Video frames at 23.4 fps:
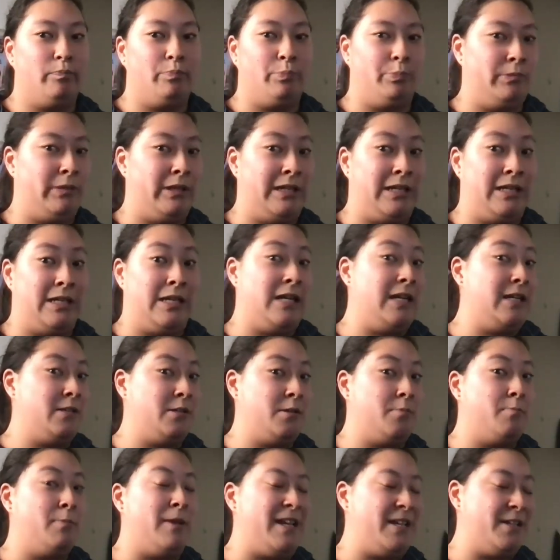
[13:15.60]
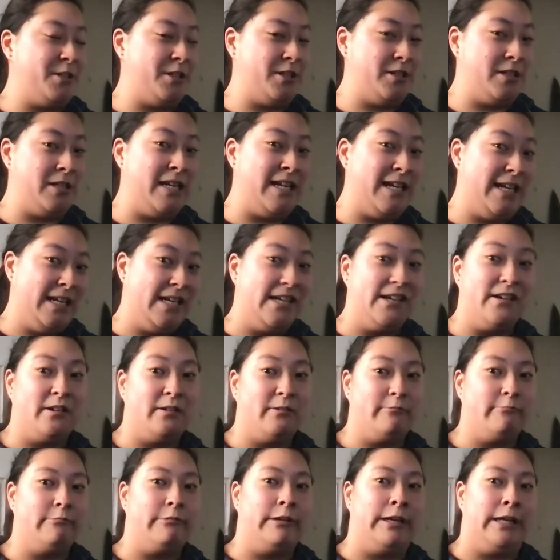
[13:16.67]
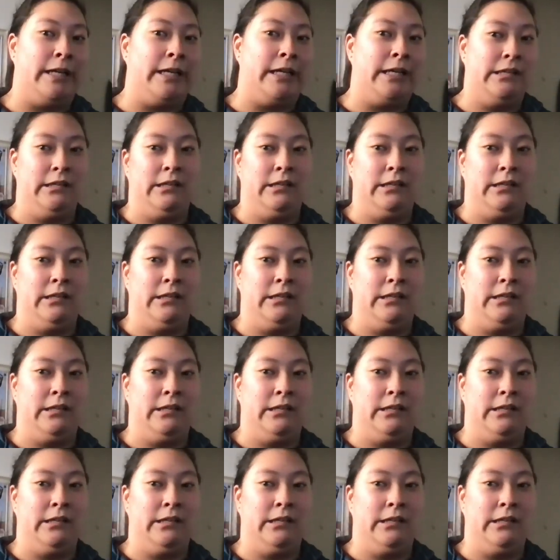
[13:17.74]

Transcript: I mean, it is a basic need, right?